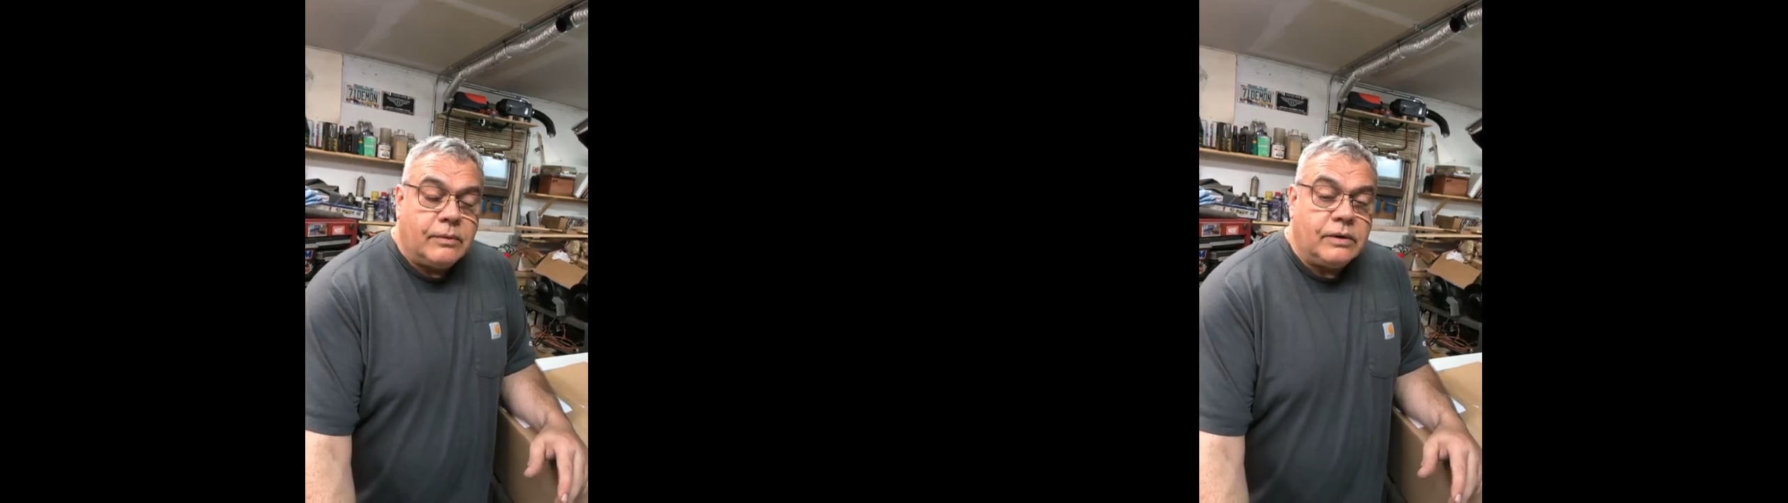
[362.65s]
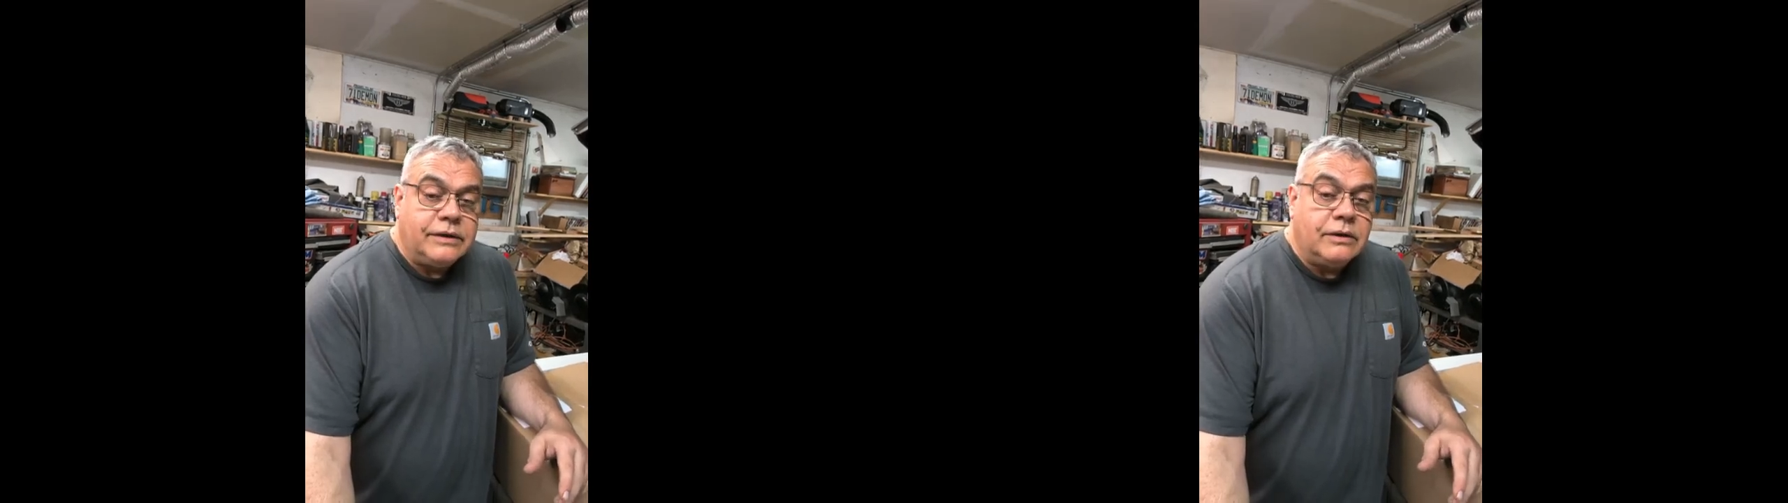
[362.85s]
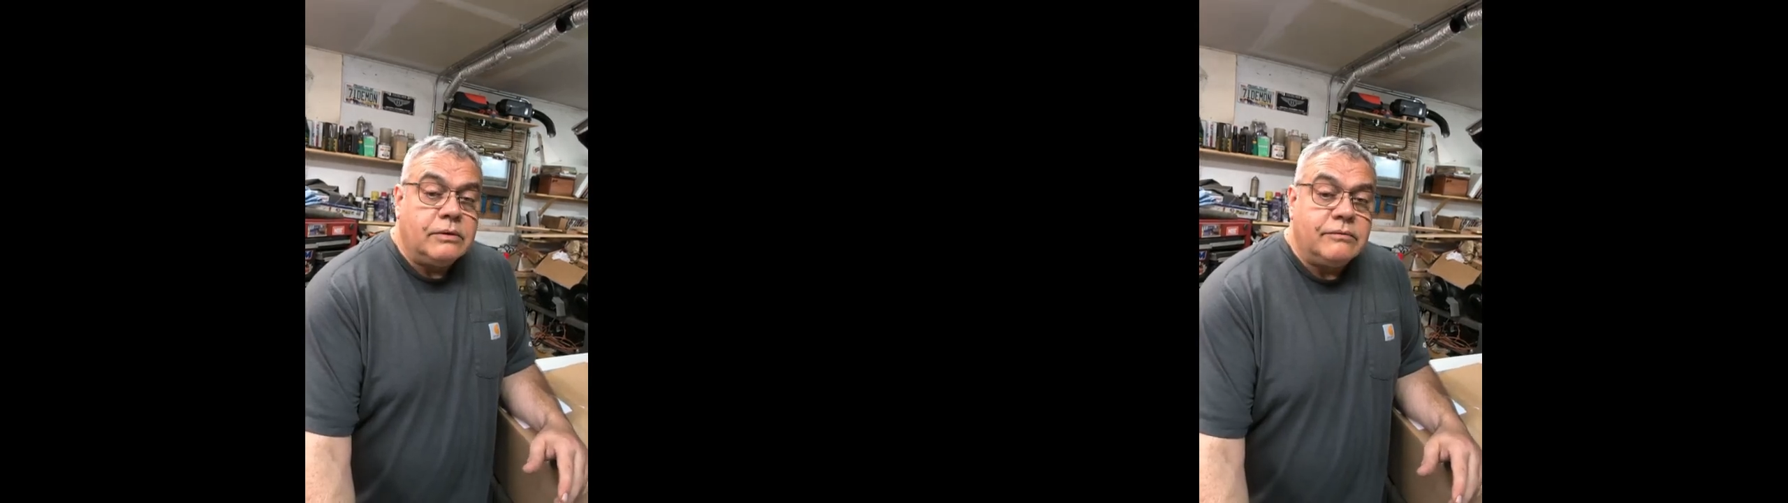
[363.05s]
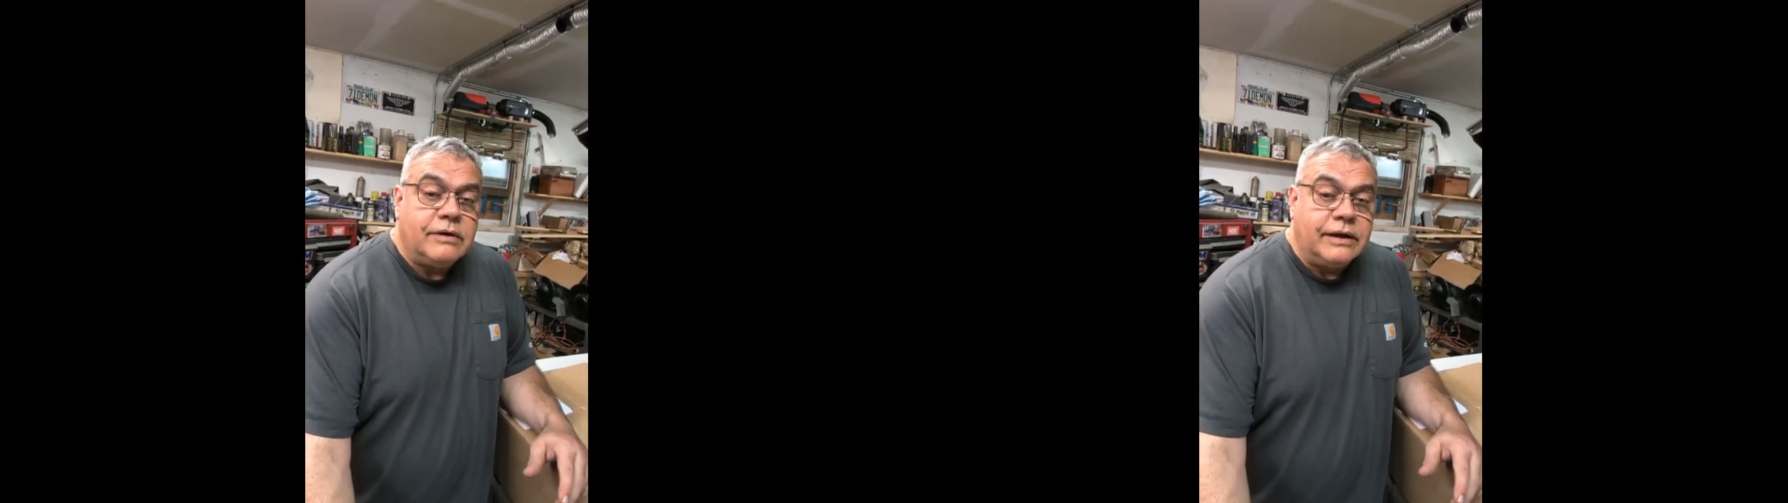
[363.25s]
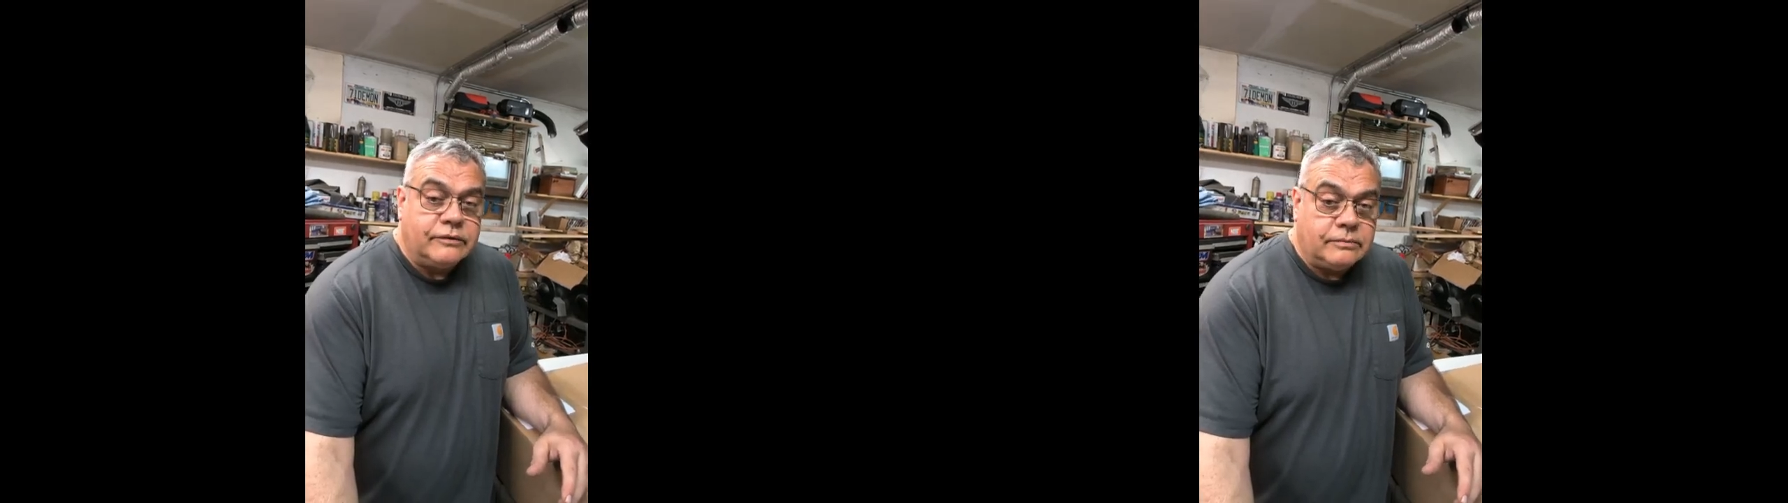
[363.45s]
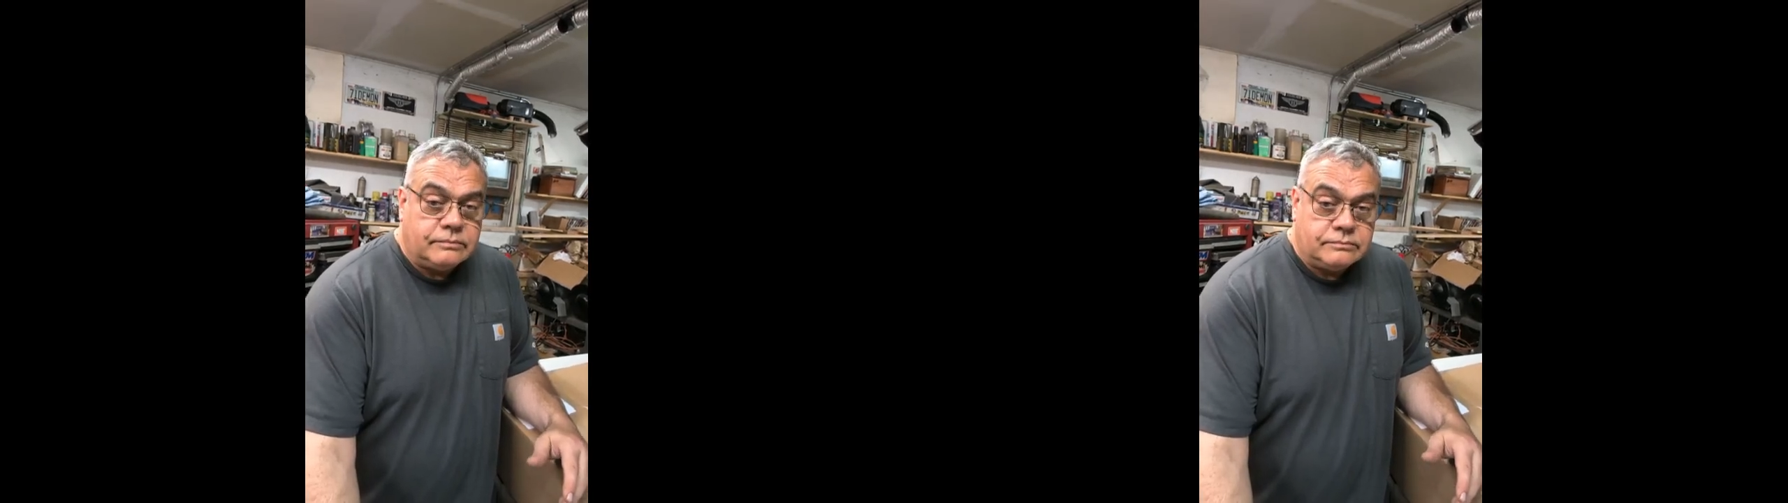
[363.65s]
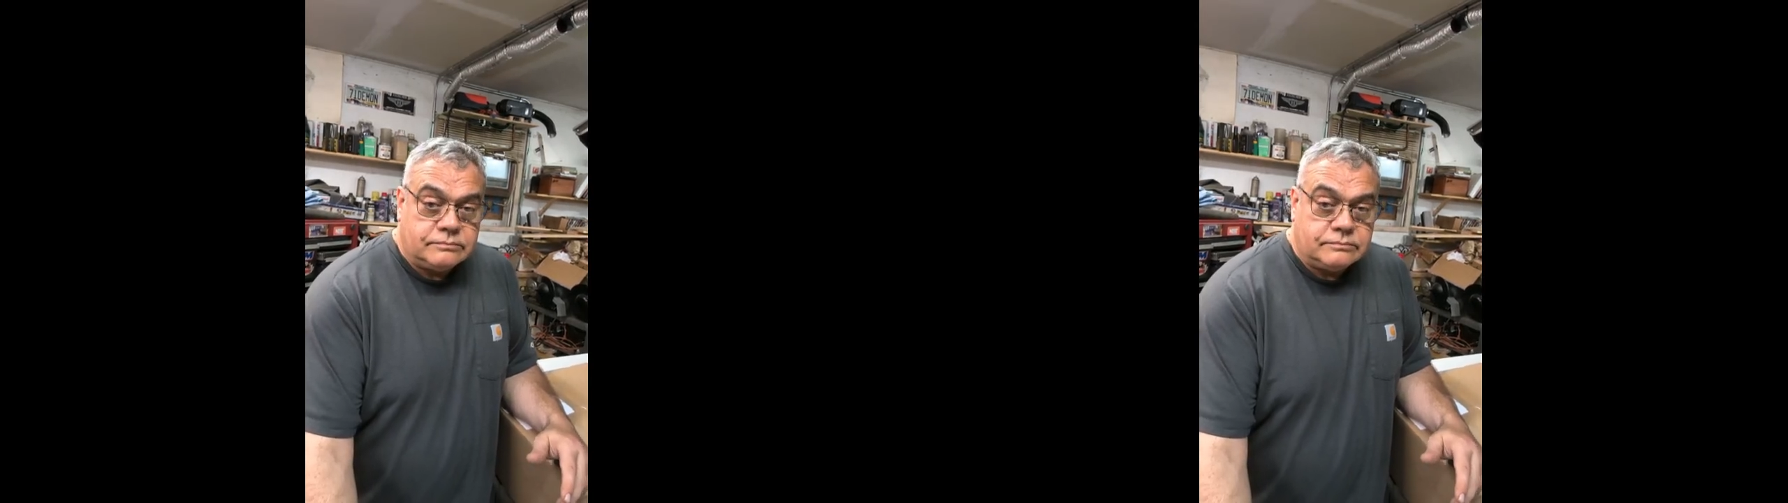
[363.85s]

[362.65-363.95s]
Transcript: really don't advise them.